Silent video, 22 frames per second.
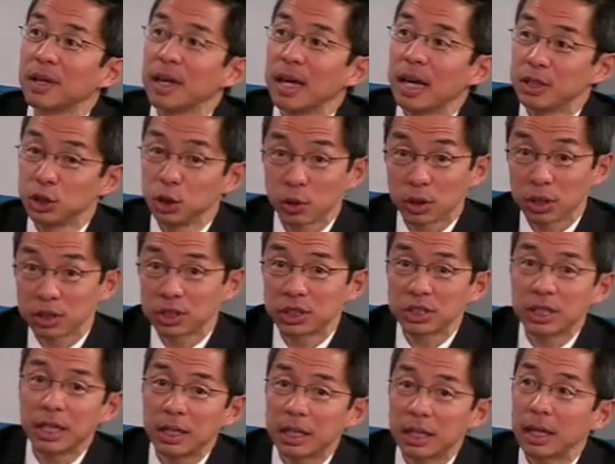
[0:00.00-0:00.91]
As you can
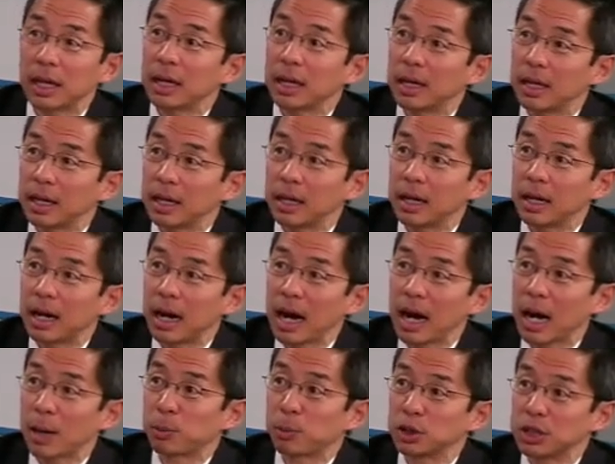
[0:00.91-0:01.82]
see, a
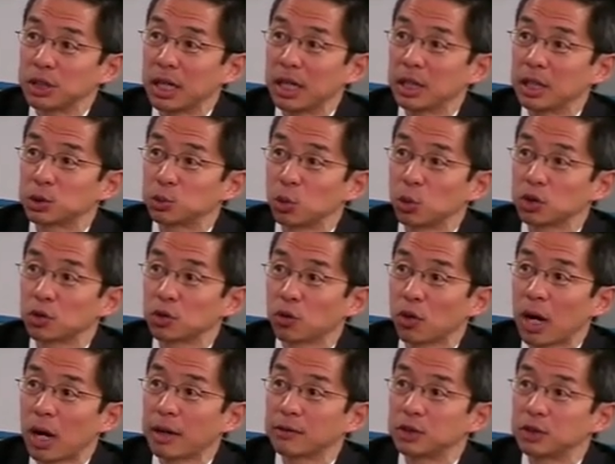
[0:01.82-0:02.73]
high percentage will
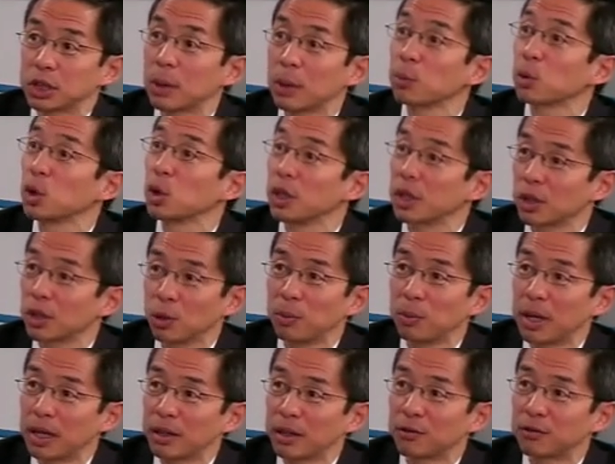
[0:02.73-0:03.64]
derive some clinical
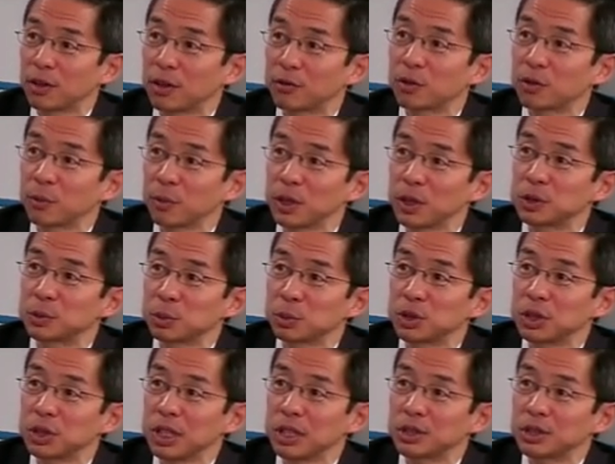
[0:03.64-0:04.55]
benefit from this
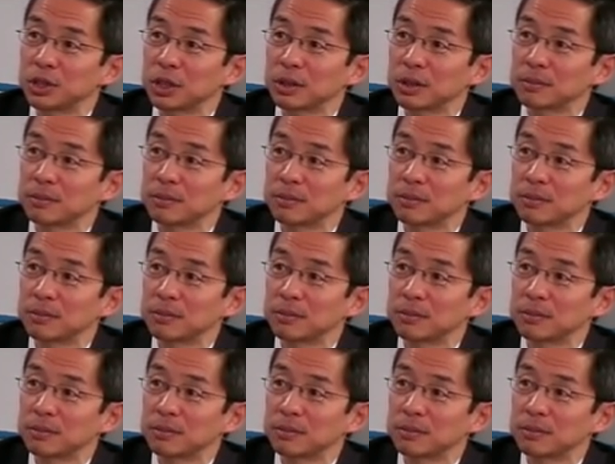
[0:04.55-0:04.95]
procedure.